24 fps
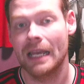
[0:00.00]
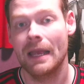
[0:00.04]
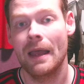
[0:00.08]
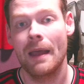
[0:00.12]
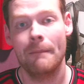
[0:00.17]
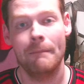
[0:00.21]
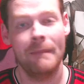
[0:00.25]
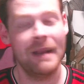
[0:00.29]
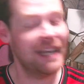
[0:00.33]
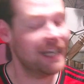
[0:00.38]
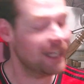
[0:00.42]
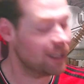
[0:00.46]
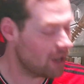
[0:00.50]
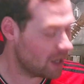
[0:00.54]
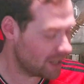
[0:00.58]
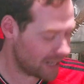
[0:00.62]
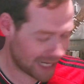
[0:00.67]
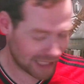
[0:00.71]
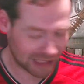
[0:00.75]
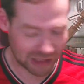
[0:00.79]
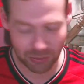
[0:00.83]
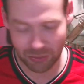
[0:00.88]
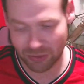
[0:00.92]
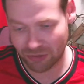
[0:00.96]
meaning
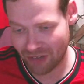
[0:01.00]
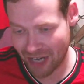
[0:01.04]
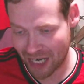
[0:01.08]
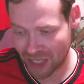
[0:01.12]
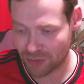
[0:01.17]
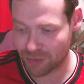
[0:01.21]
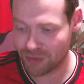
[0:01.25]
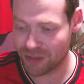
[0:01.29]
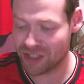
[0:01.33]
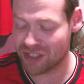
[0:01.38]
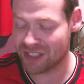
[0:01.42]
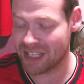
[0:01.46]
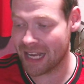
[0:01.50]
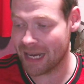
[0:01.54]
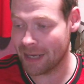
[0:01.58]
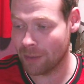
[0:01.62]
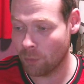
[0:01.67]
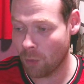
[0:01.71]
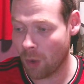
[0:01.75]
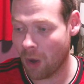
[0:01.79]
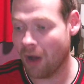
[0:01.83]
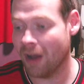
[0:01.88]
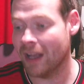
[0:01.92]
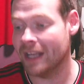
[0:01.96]
Garnacho and Rashford stayed
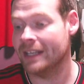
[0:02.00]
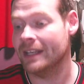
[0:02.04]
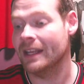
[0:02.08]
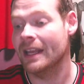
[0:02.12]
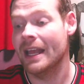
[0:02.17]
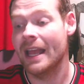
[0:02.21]
wide.